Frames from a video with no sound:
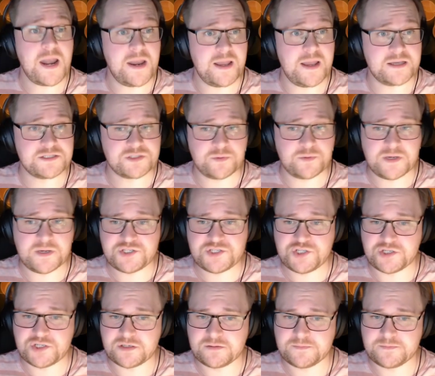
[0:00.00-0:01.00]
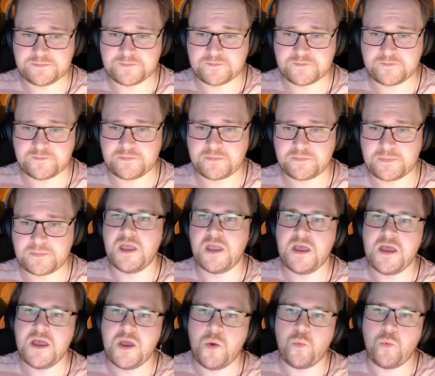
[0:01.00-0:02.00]
Next question.
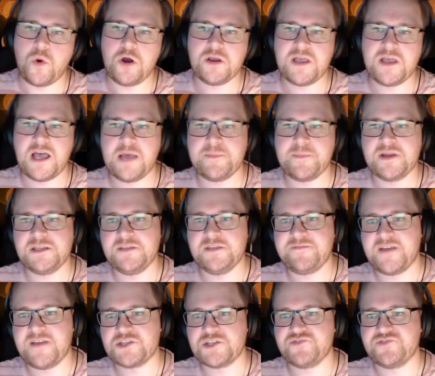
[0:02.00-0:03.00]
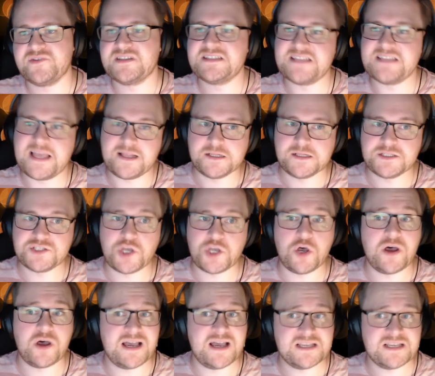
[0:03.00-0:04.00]
What car manufacturer sells
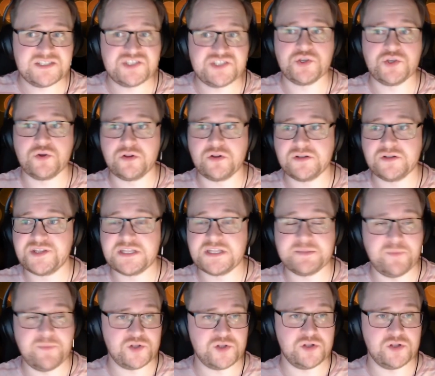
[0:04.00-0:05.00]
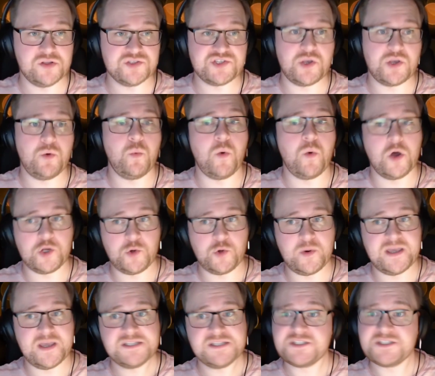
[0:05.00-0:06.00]
or has sold the models
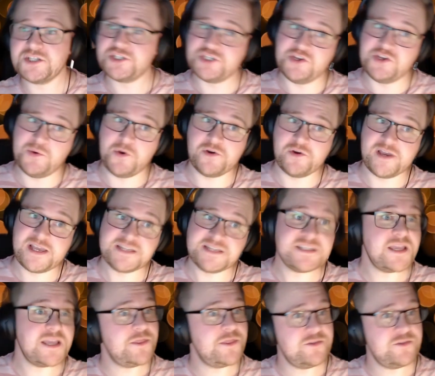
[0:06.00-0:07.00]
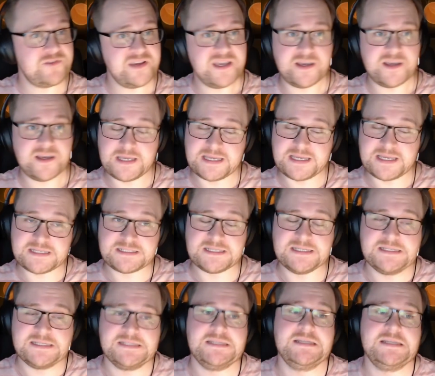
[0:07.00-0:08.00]
108, 208 and
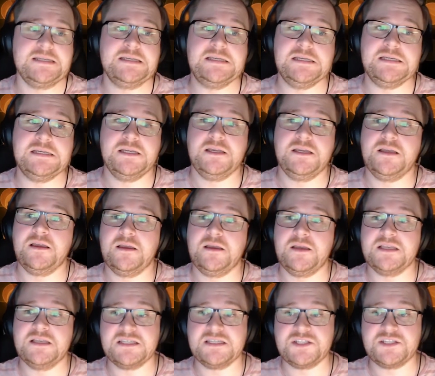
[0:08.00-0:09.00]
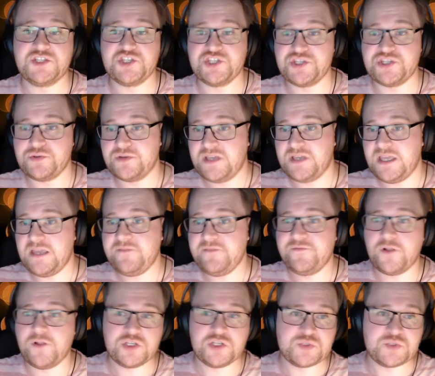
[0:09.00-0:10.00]
308? Is it Suzuki,
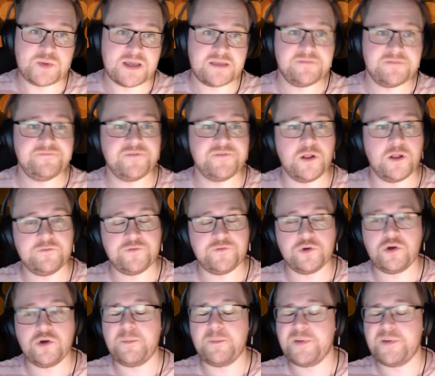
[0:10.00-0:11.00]
Volkswagen, Volvo or